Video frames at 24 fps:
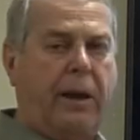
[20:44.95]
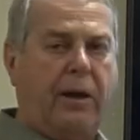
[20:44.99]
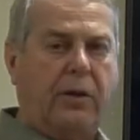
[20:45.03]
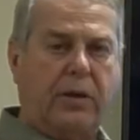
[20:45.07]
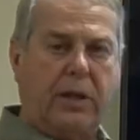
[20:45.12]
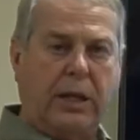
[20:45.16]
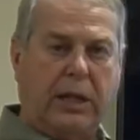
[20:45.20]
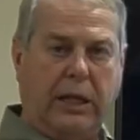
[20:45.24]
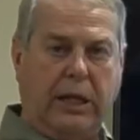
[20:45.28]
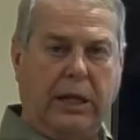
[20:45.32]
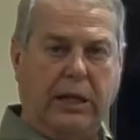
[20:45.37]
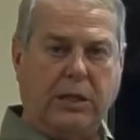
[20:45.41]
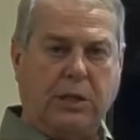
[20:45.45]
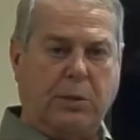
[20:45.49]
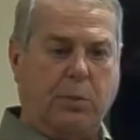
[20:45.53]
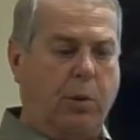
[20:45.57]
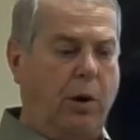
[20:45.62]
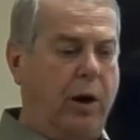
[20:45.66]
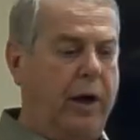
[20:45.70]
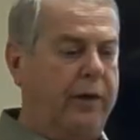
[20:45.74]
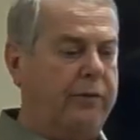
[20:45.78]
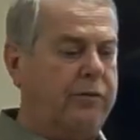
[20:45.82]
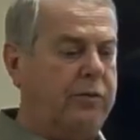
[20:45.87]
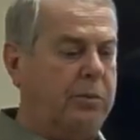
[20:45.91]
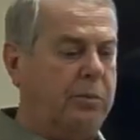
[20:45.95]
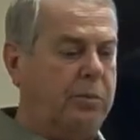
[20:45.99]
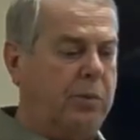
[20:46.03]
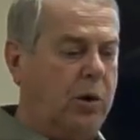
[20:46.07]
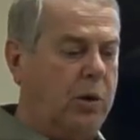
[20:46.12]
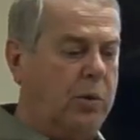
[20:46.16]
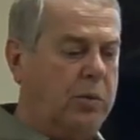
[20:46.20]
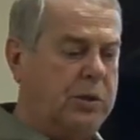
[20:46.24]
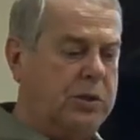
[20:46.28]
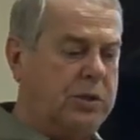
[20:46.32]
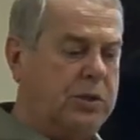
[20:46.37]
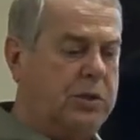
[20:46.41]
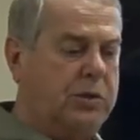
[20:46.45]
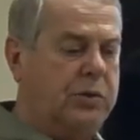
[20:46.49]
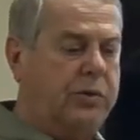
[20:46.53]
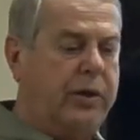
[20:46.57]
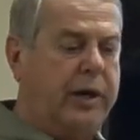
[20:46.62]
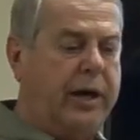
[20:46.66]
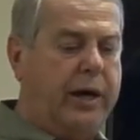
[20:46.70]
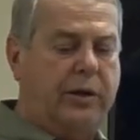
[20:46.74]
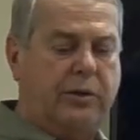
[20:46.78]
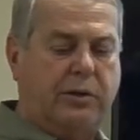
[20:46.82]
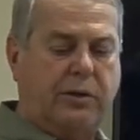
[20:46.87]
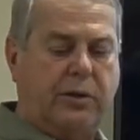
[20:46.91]
The least profitable was
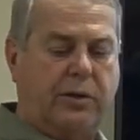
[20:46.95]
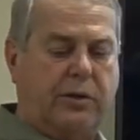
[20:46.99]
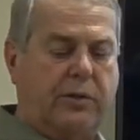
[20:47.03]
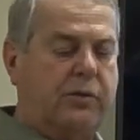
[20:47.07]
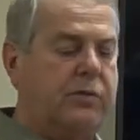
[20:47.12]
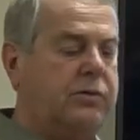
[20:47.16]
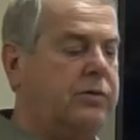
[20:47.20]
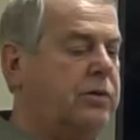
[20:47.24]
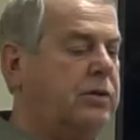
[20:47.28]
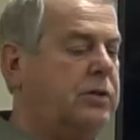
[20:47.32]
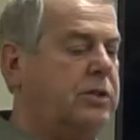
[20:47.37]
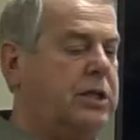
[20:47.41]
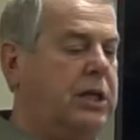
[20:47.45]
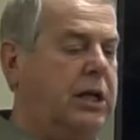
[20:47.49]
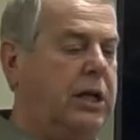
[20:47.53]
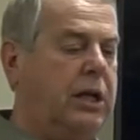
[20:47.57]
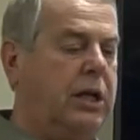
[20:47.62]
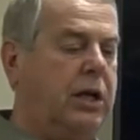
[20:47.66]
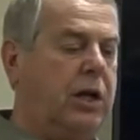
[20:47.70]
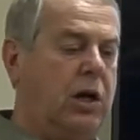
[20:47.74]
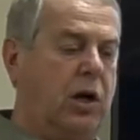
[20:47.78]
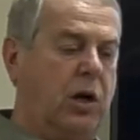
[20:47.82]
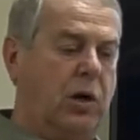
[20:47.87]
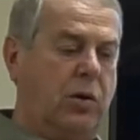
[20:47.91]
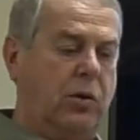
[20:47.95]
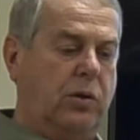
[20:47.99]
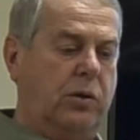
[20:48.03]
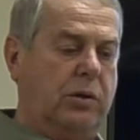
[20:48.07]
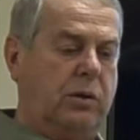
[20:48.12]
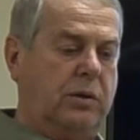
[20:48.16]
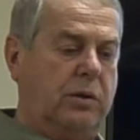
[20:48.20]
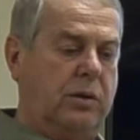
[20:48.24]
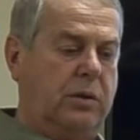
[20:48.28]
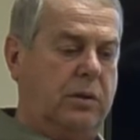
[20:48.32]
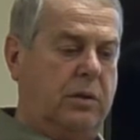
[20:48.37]
2013 oat.